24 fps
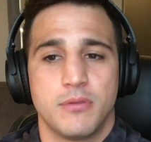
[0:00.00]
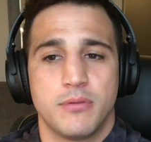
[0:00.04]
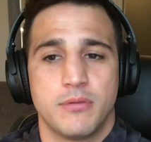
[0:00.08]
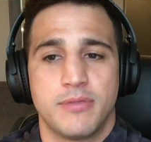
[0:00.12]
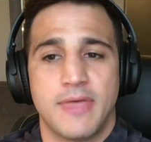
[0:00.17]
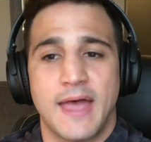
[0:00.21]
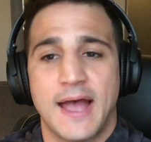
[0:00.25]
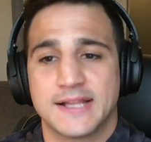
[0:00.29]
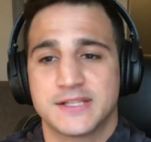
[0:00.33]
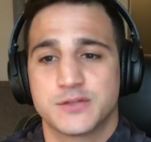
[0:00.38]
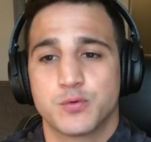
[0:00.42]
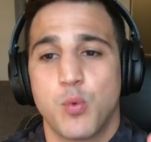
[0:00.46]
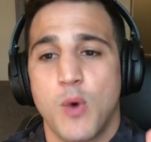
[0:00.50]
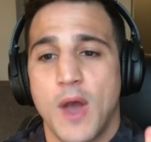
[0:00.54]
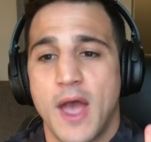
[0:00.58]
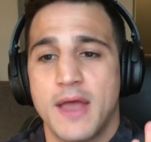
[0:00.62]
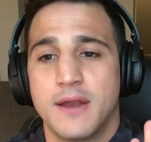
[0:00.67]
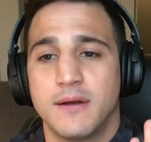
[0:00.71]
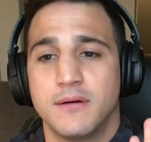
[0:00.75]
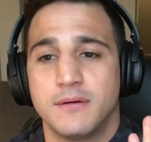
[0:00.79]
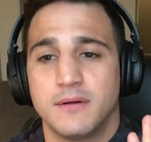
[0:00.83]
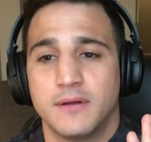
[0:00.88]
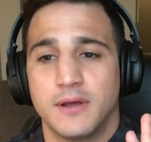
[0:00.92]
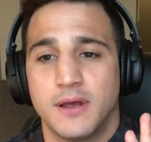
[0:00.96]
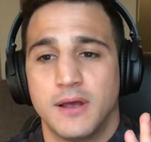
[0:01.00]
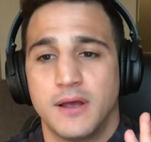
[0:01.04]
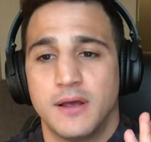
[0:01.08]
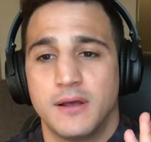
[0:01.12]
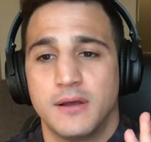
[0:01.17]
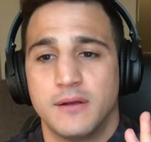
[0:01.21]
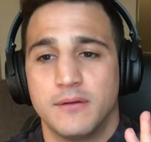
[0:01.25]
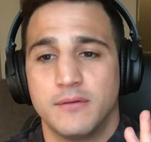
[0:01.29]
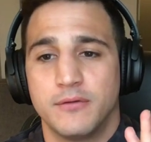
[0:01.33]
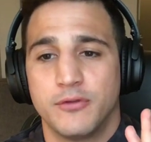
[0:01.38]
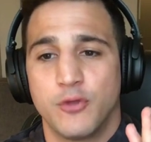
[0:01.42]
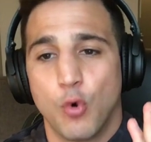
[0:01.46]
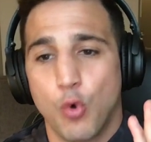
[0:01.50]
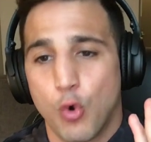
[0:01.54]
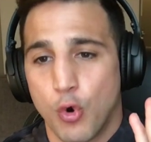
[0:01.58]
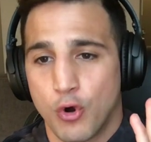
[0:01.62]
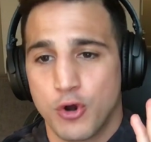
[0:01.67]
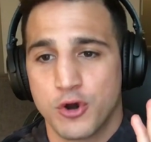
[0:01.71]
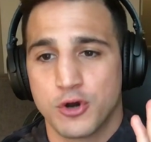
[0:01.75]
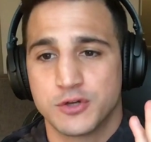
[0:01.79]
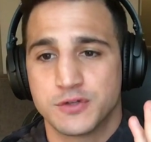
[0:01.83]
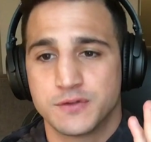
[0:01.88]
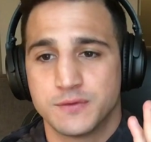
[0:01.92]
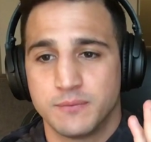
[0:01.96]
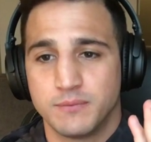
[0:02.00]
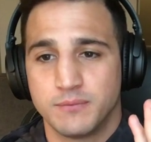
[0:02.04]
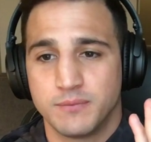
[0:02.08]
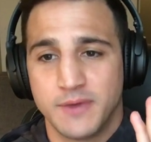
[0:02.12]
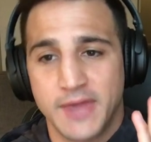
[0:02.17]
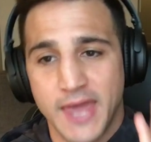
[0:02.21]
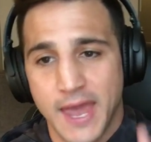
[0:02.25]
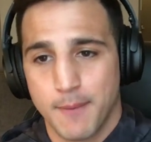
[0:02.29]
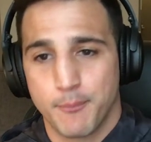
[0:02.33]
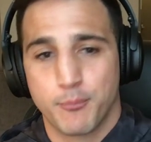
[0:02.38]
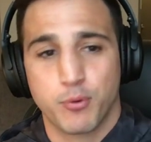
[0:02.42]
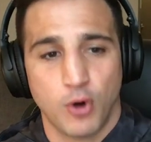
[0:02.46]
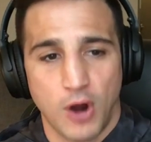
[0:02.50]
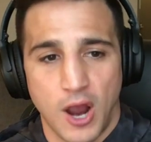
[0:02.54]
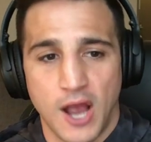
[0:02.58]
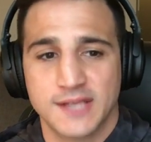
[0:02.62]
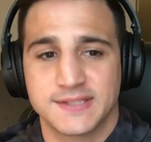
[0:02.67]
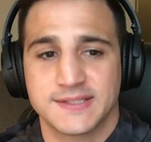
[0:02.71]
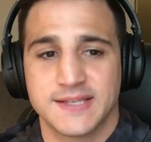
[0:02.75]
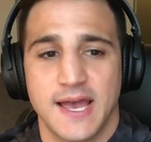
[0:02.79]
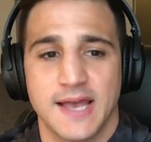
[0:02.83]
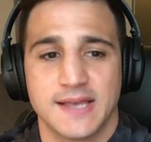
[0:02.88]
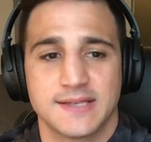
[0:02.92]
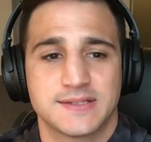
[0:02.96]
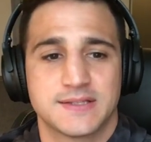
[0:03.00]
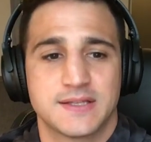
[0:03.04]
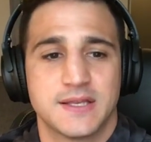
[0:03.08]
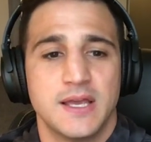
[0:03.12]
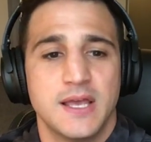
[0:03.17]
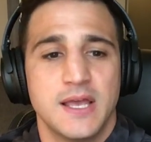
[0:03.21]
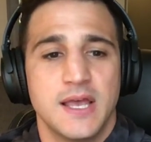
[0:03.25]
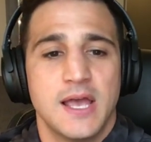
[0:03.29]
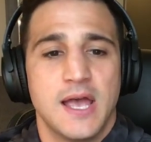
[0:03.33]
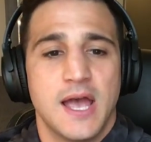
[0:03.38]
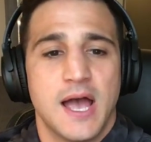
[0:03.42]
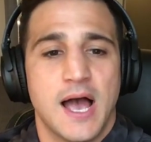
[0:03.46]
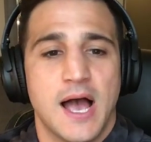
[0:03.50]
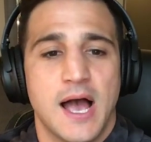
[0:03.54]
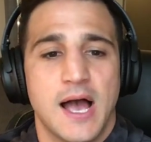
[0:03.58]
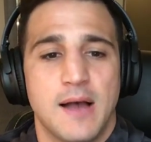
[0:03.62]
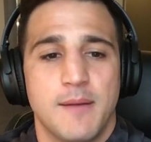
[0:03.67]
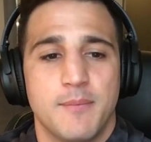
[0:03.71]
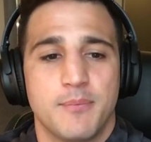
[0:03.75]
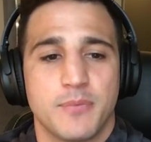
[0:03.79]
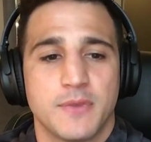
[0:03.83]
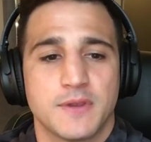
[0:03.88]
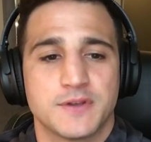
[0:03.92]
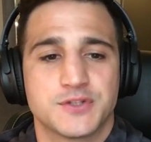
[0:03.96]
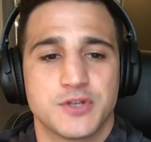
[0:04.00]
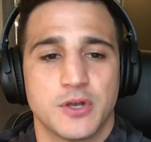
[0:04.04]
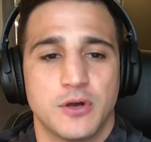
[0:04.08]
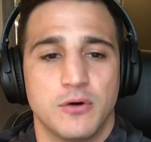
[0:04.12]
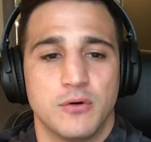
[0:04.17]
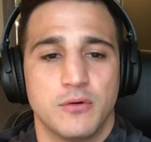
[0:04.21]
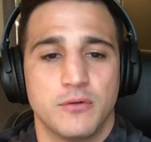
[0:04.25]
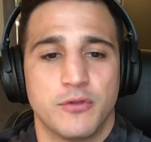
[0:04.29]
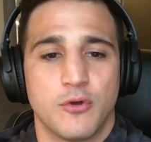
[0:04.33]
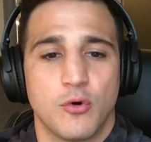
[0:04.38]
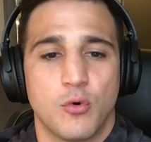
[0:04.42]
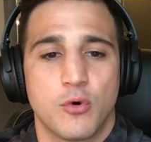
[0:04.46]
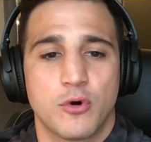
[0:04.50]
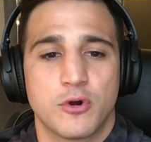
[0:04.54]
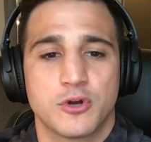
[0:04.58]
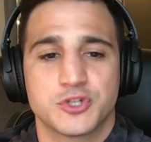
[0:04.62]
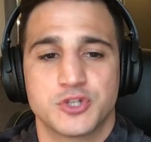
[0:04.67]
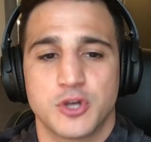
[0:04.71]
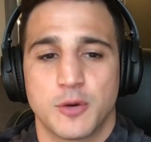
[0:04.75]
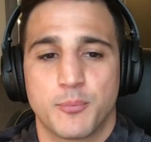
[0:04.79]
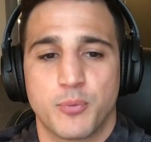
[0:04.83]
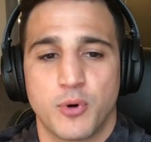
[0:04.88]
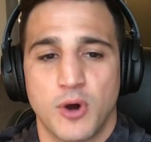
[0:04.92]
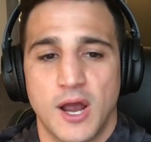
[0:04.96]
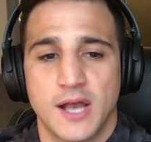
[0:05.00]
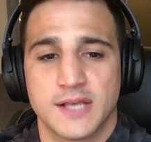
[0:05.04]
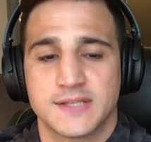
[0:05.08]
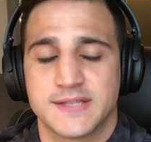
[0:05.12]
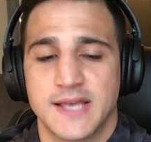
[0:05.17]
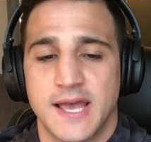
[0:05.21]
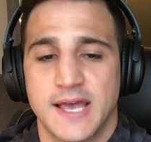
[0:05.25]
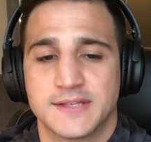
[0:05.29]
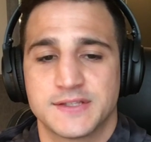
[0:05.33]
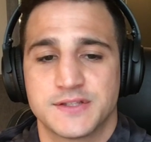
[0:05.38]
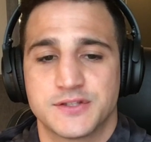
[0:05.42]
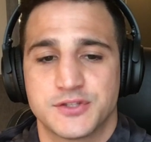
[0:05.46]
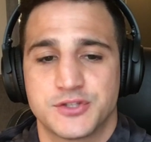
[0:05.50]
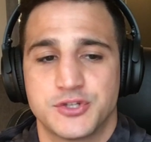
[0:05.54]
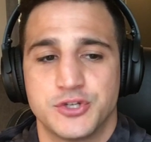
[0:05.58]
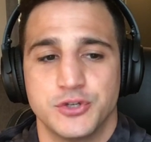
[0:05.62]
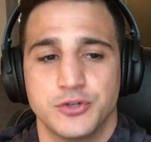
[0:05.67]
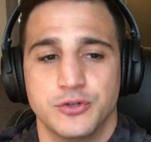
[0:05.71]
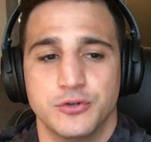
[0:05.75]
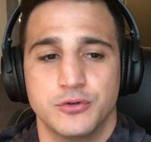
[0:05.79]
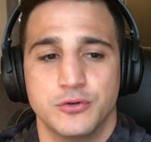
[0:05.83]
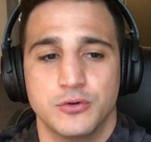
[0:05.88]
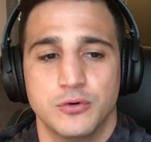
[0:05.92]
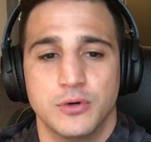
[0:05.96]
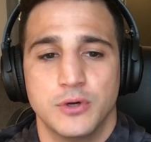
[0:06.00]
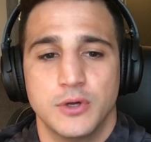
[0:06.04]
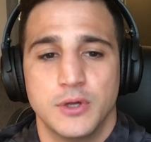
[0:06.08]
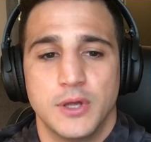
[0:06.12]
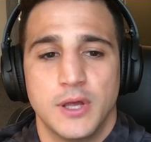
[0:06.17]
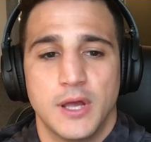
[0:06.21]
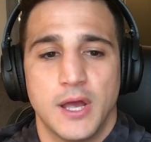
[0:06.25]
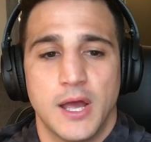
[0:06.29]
that's when the orders get processed. So the orders are processed to